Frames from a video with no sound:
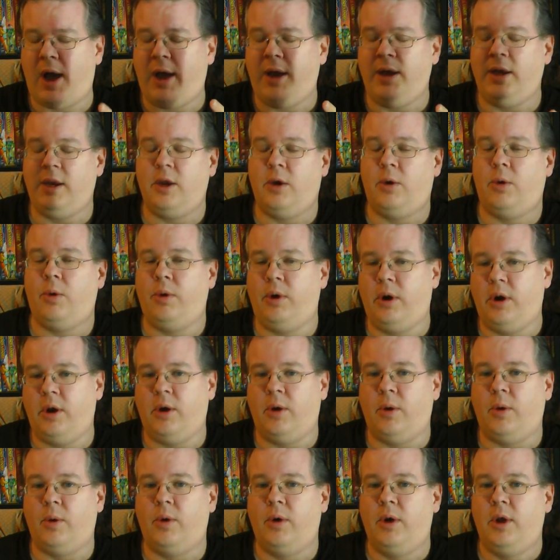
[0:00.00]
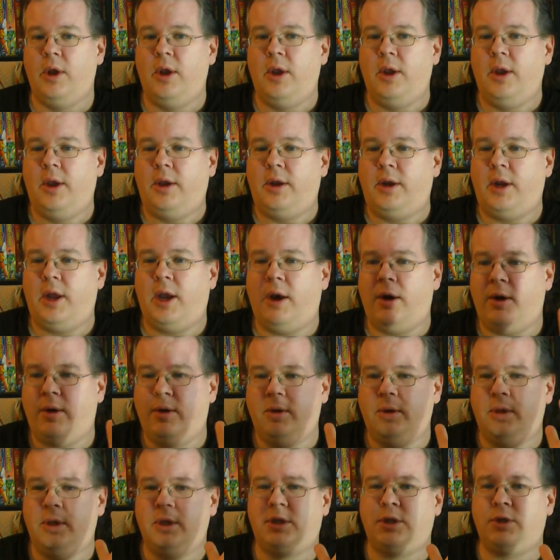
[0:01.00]
I don't know. Now,
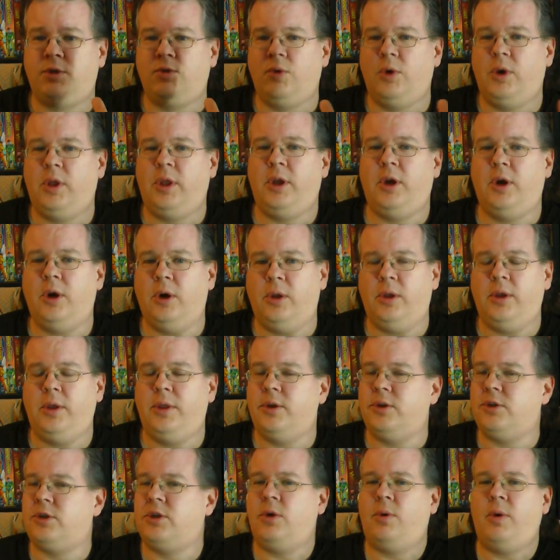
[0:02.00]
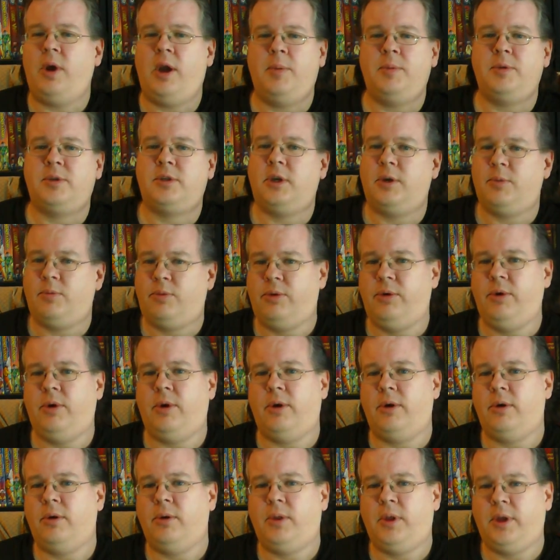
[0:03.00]
this is really early. There's no Amazon
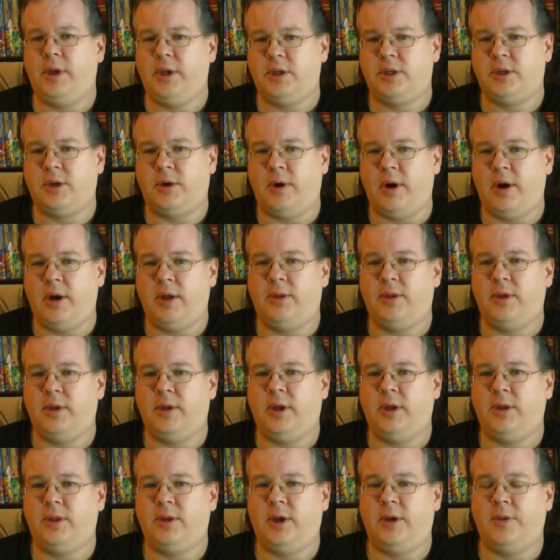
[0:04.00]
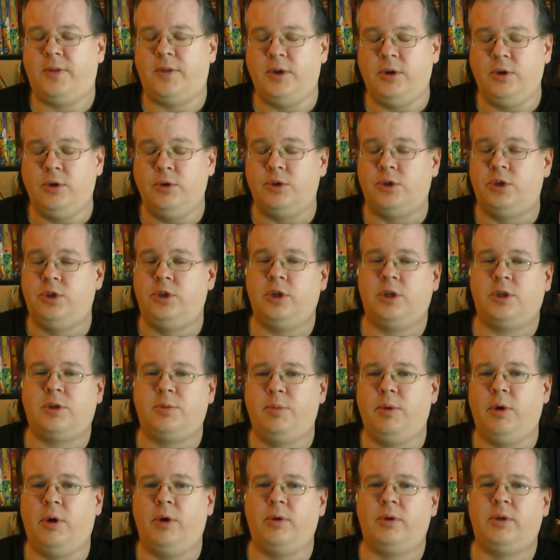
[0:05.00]
pre-order links or anything like that. The news
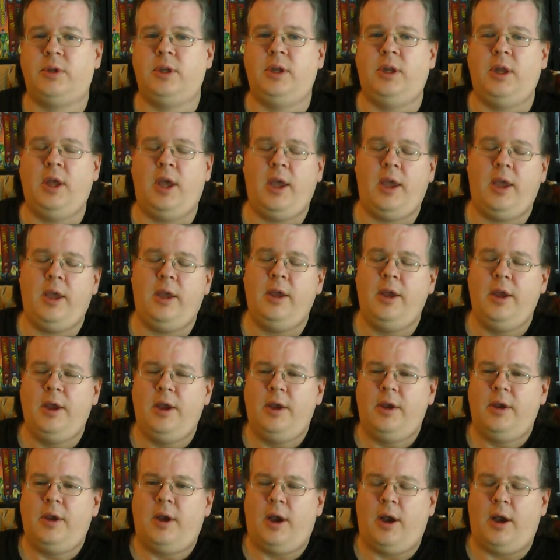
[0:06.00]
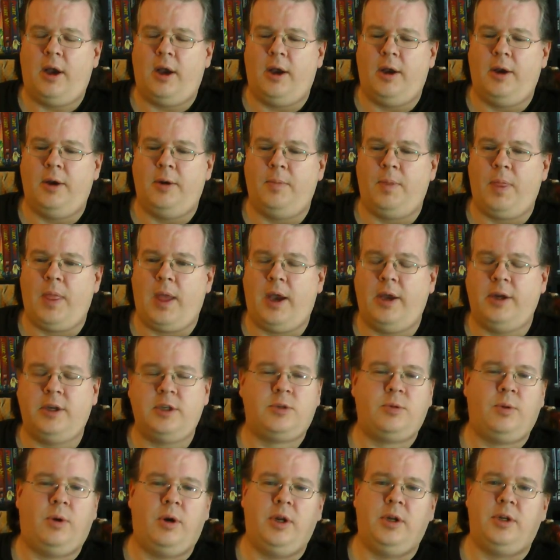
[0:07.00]
just broke today. Um, I
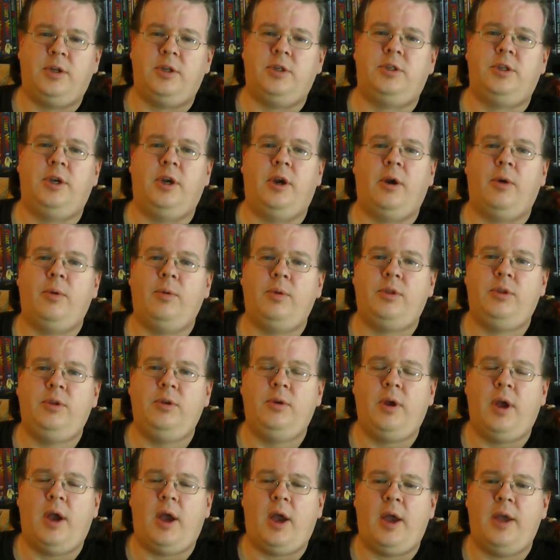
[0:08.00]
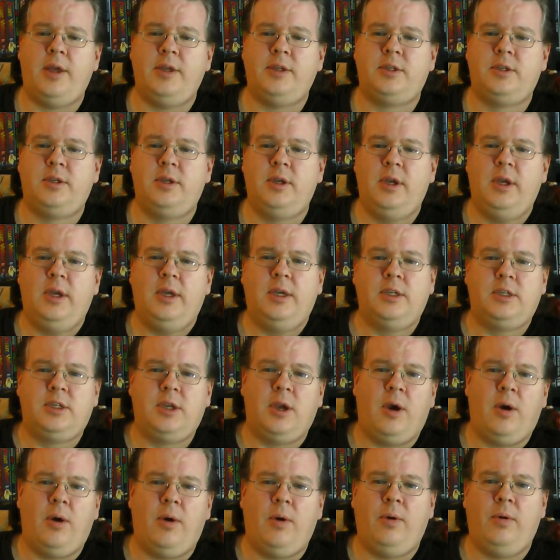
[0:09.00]
just wanted to share it with you guys.
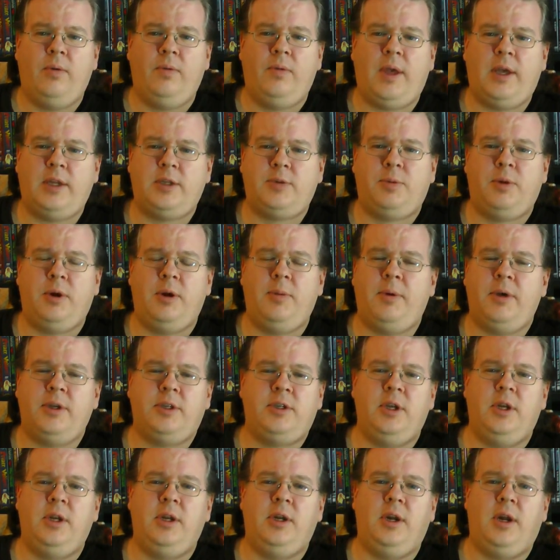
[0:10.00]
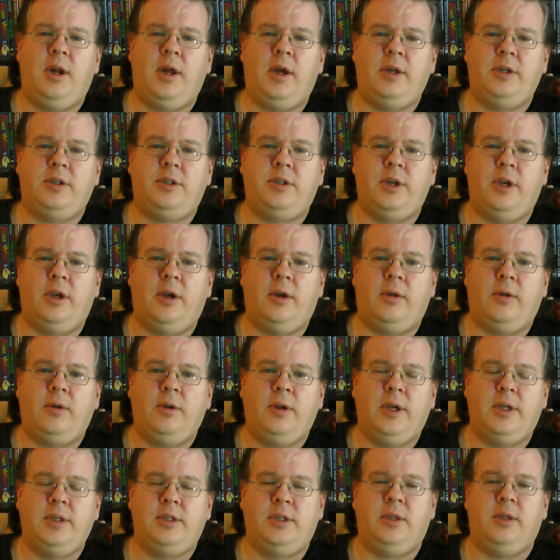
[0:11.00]
So that's pretty much it in a nutshell.
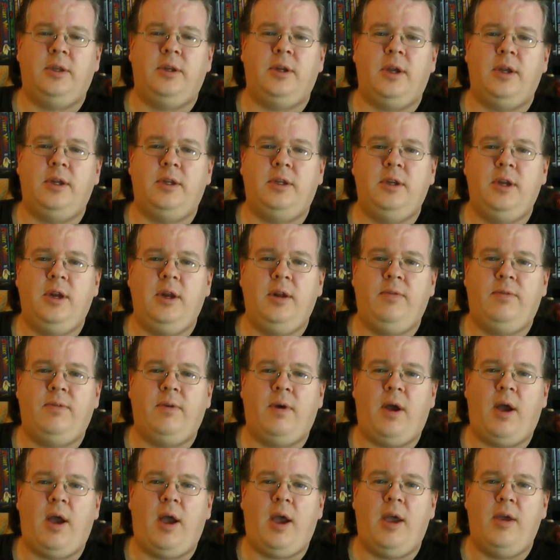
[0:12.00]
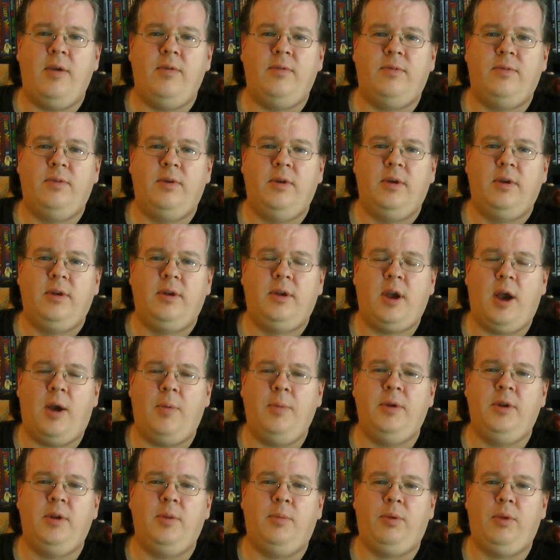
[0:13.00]
Godzilla 1985
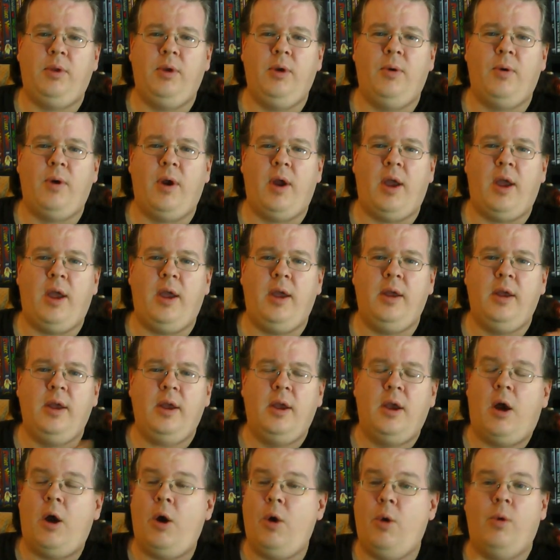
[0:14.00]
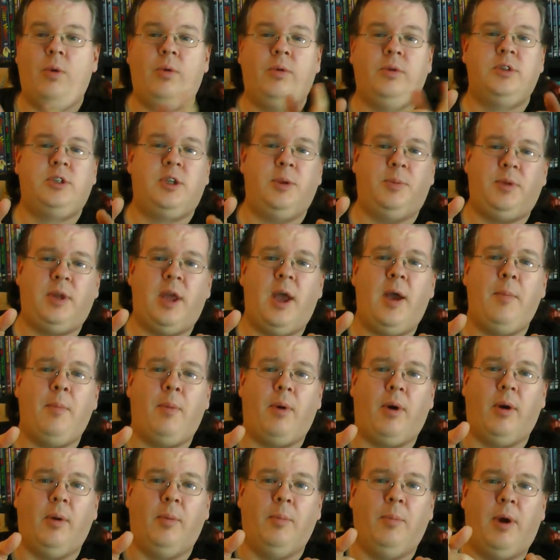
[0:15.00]
coming to Blu-ray. Oh,
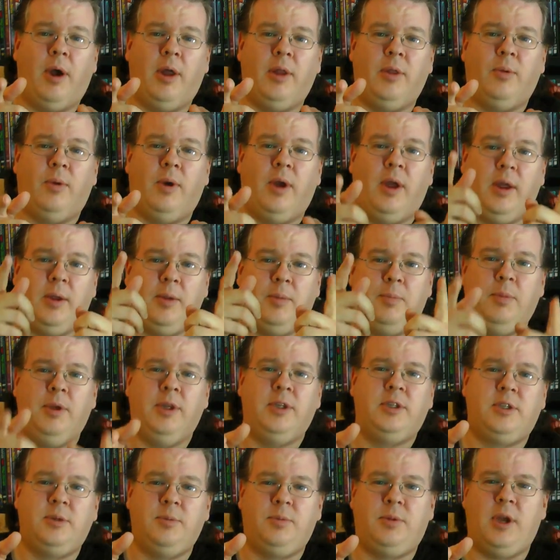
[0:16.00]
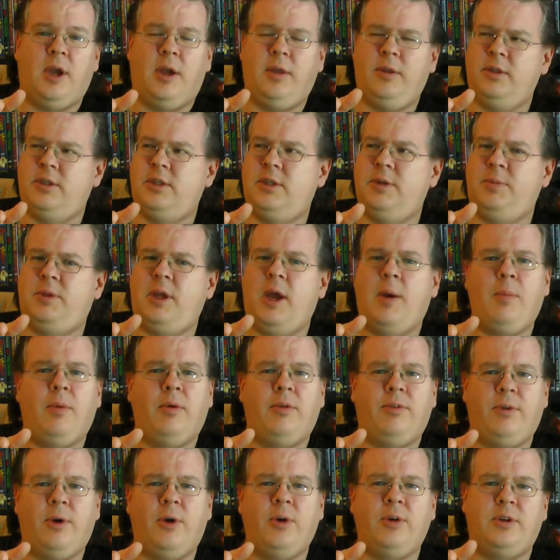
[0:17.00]
September, by the way, mid-September,
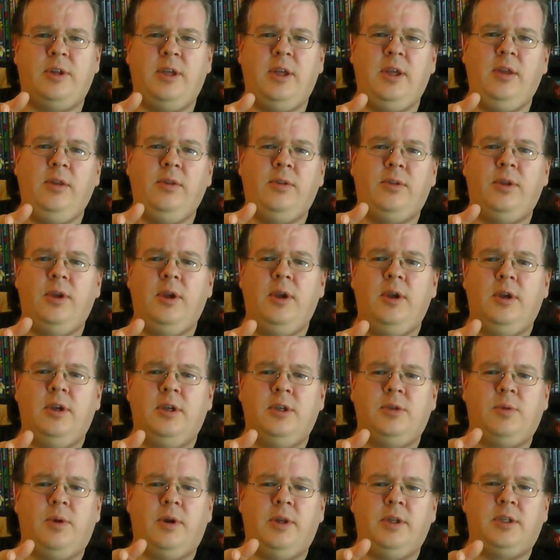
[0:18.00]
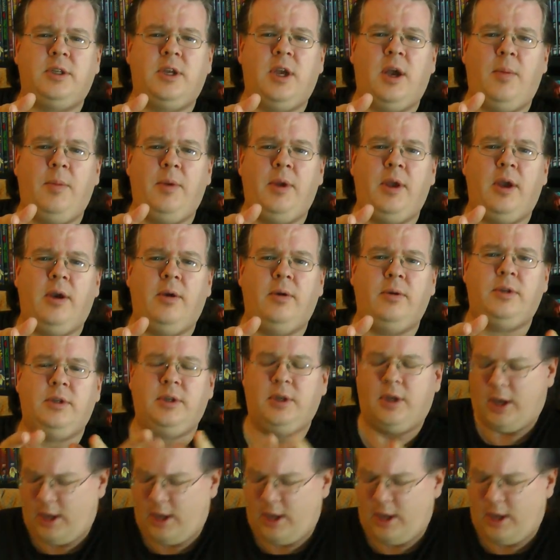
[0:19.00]
September 13th is when it's coming out.